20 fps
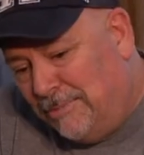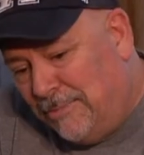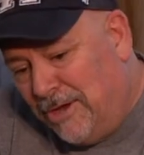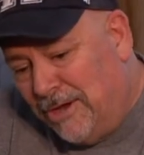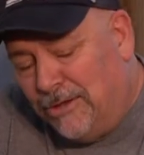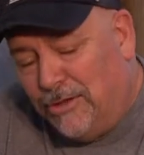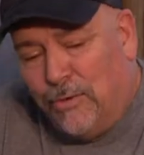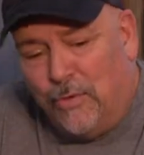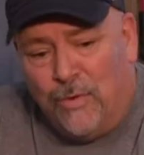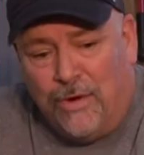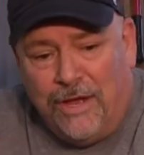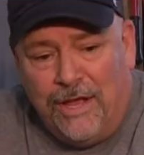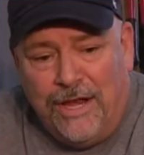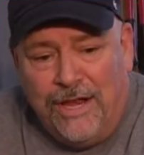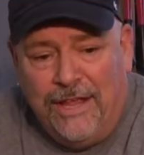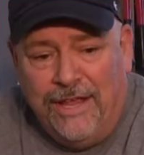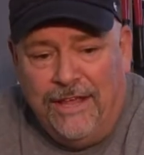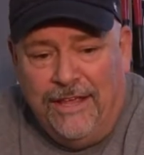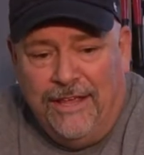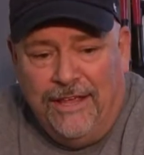particular
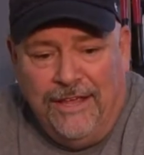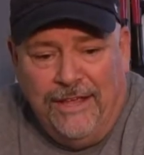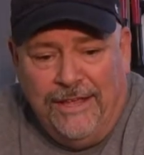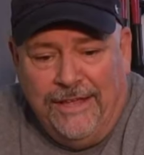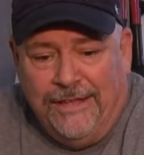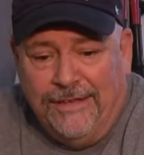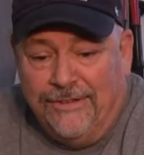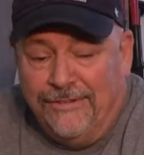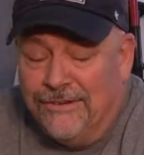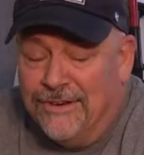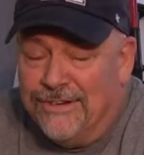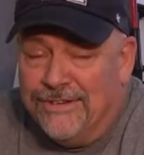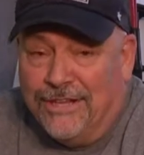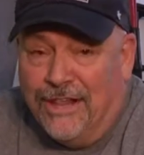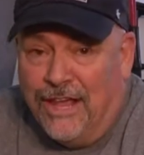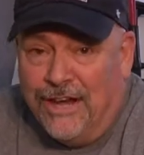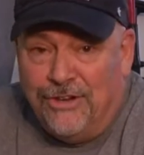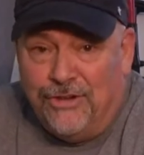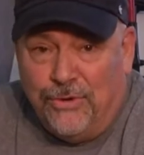one, because there is a lot of